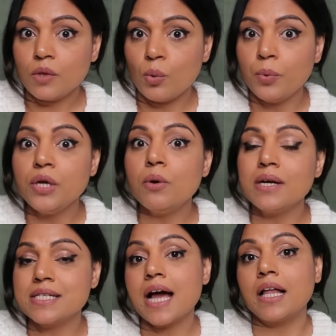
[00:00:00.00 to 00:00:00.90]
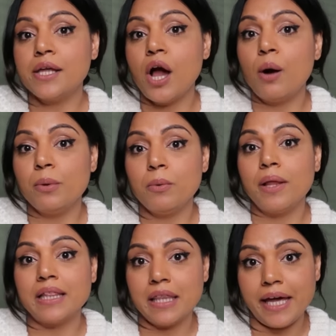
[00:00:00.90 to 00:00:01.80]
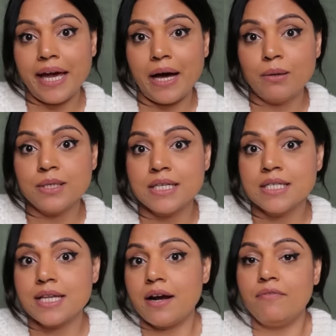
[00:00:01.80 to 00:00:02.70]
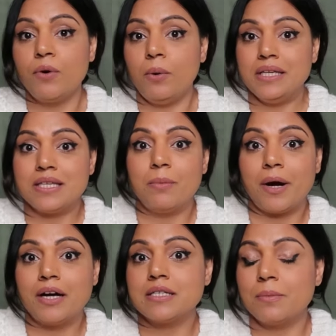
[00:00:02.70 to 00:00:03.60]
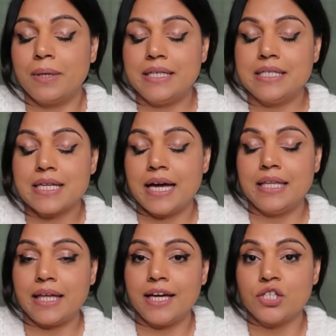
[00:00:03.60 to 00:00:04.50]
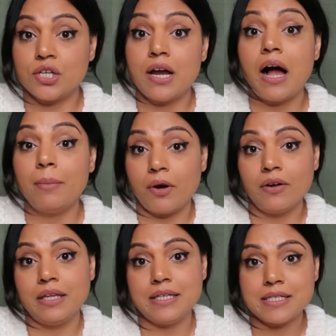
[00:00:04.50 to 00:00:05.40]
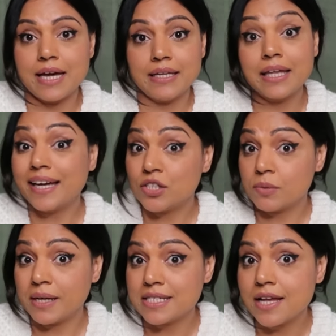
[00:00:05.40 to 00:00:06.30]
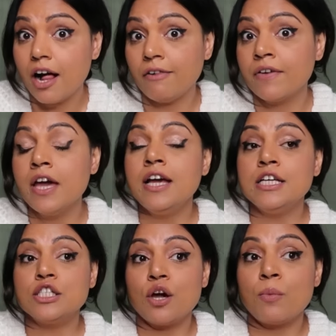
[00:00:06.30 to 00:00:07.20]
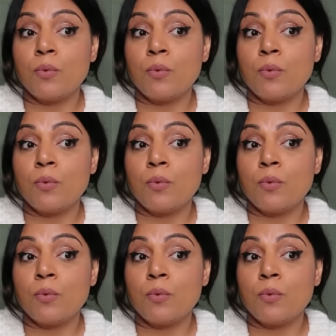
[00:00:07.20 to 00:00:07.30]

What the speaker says: We know exactly how we want the layout. Instead of going somewhere or somebody designing the kitchen, I'm currently designing the kitchen myself. So